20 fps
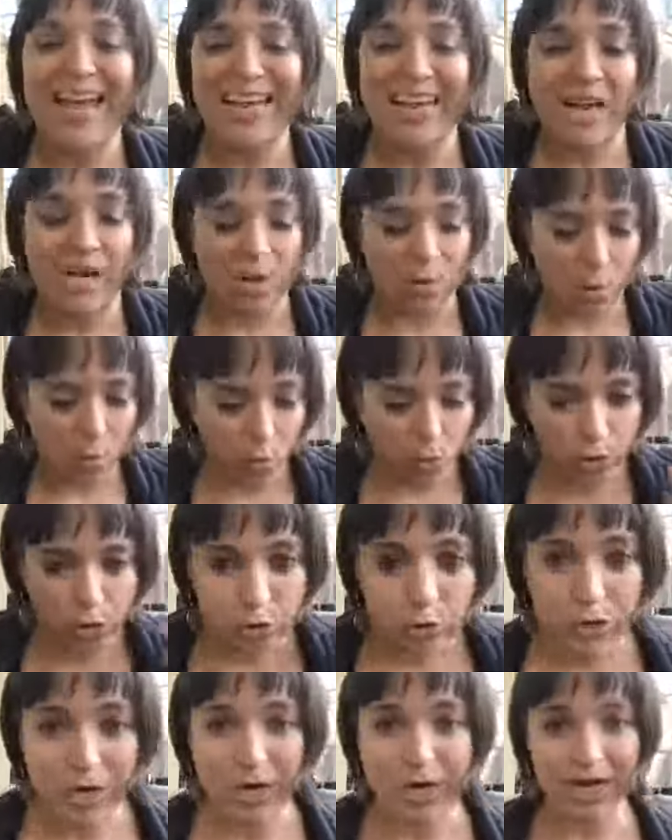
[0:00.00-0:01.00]
Again,
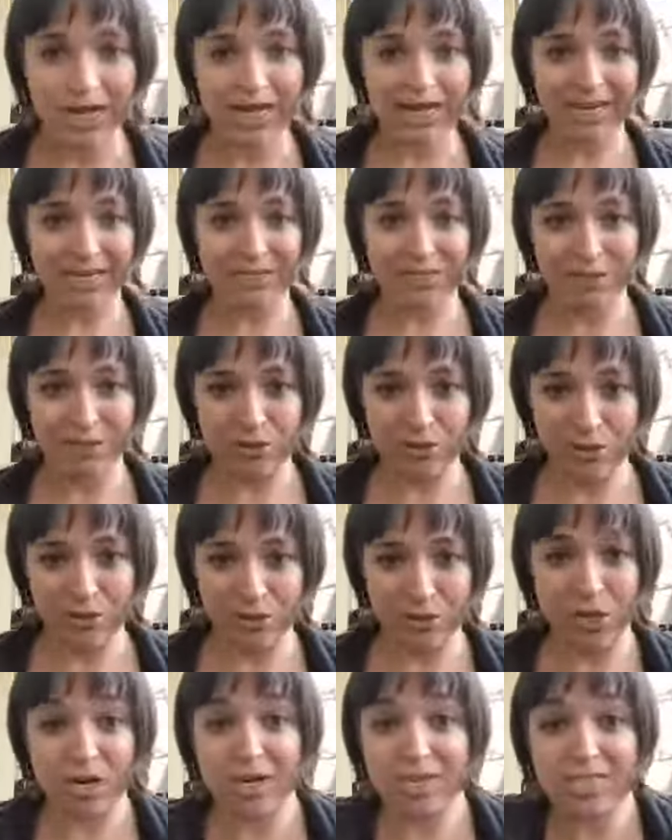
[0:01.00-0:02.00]
we're trying to
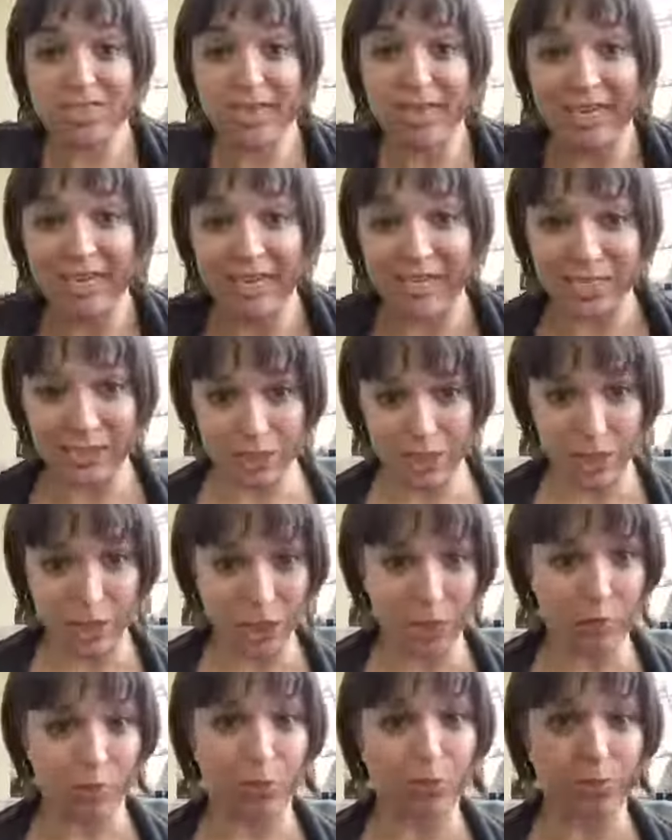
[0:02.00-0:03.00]
start and
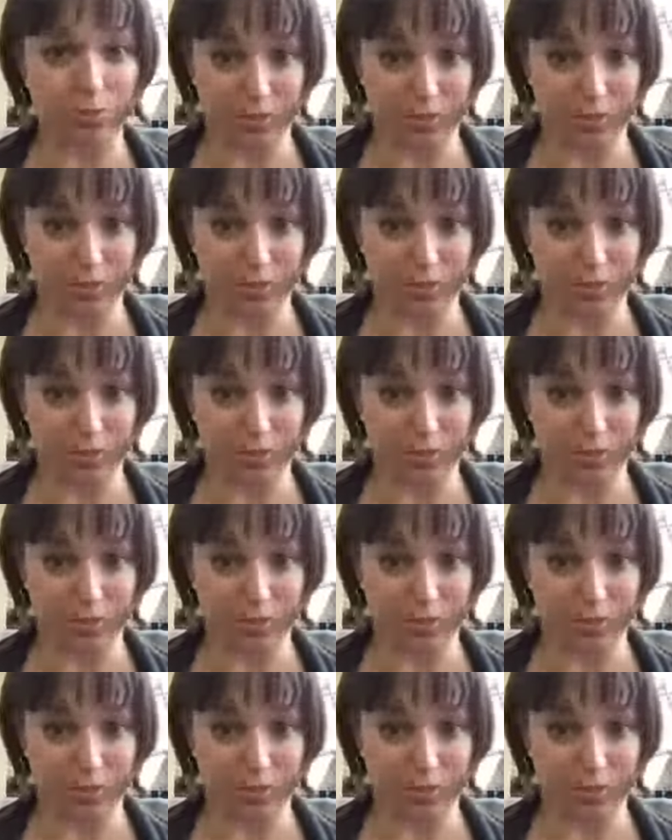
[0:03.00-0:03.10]
continue